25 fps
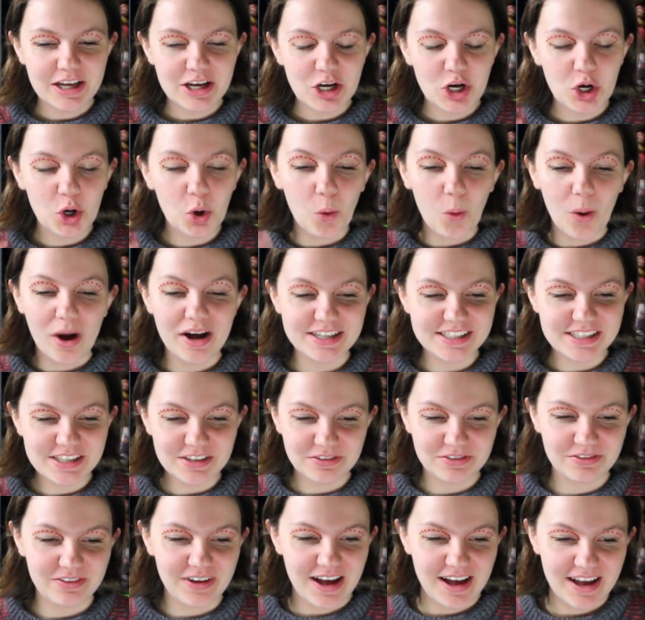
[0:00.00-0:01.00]

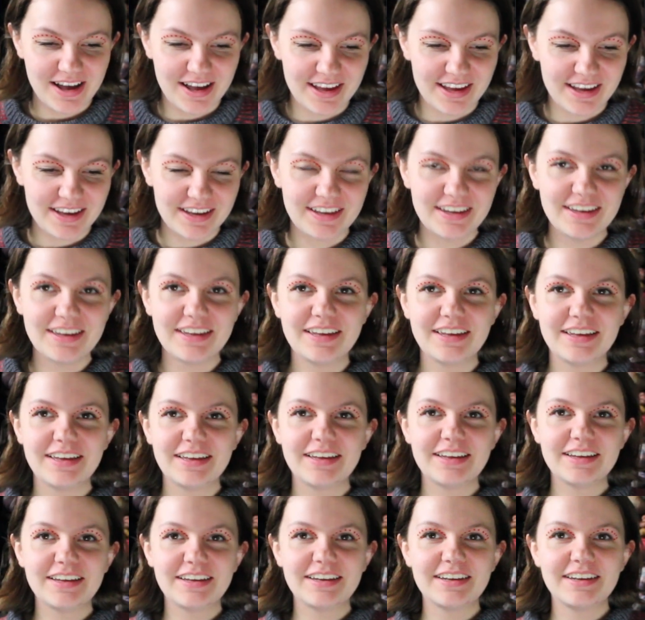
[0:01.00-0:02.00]
quantify
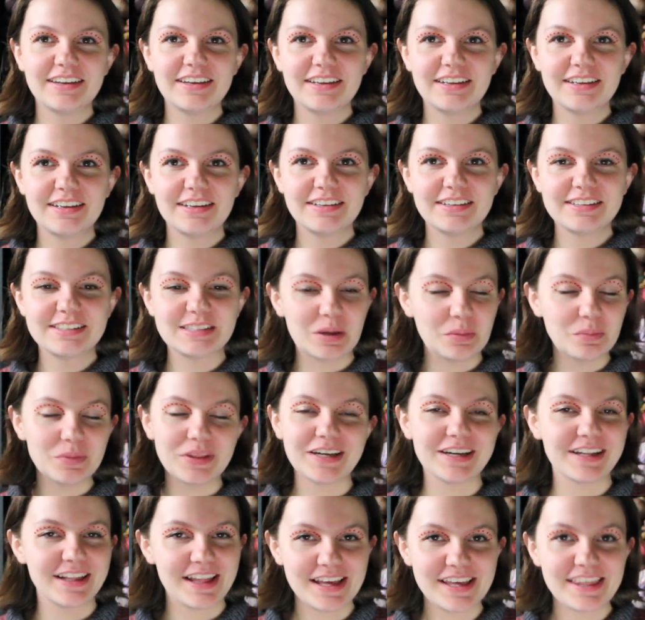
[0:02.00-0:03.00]

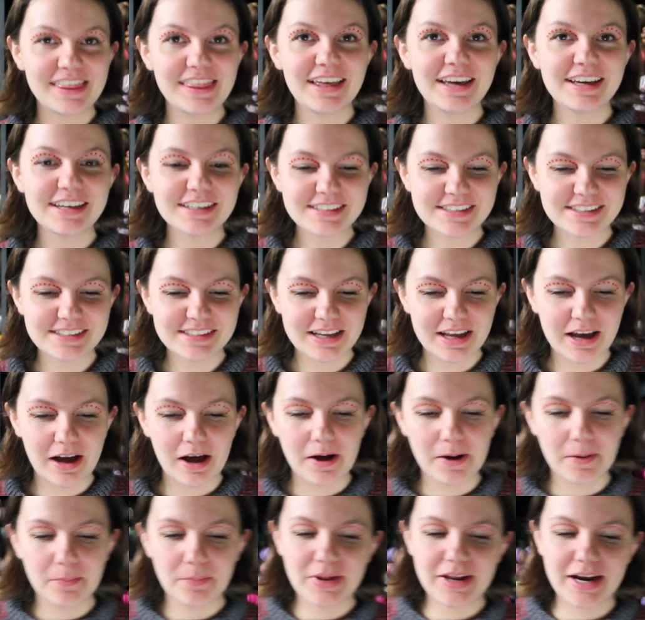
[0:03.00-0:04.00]
something like this,
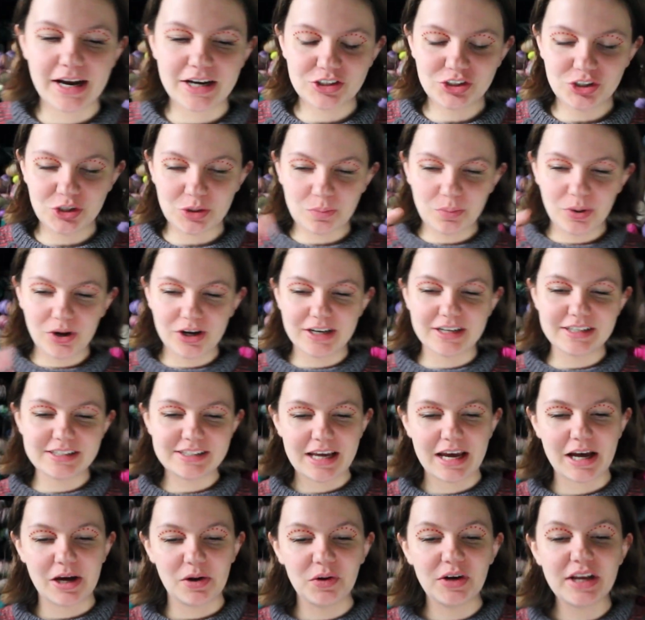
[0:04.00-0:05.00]
and actually put it
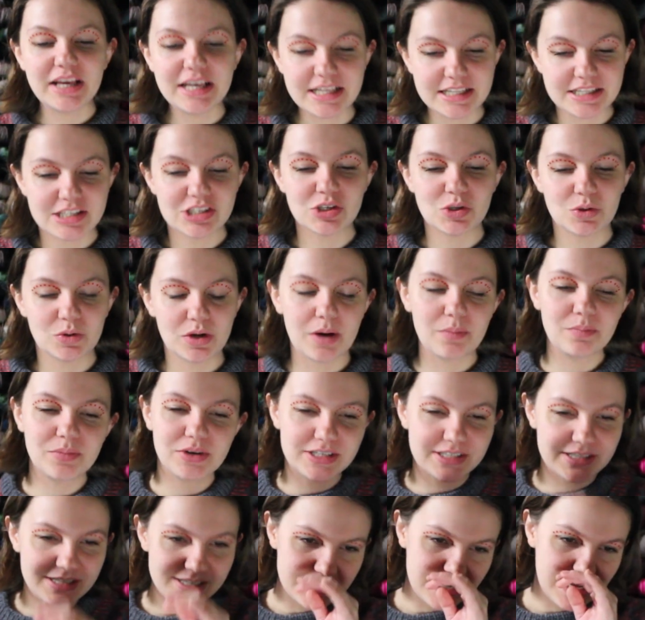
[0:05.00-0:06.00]
down into
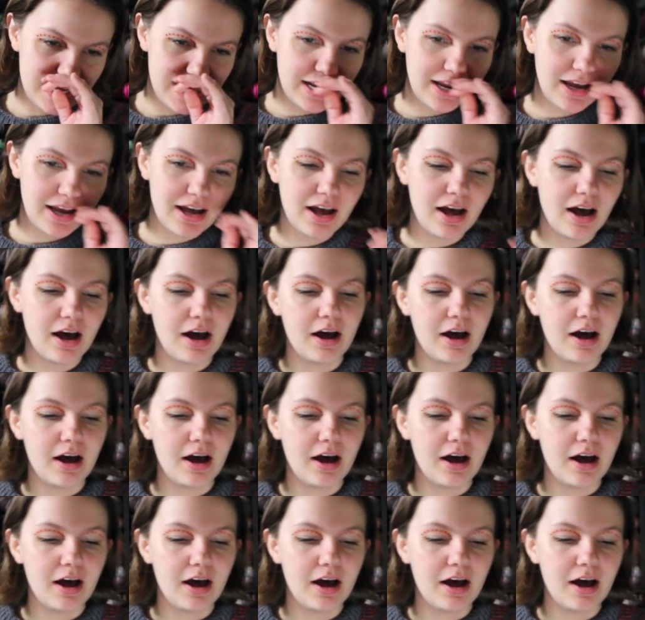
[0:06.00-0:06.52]
numbers and data.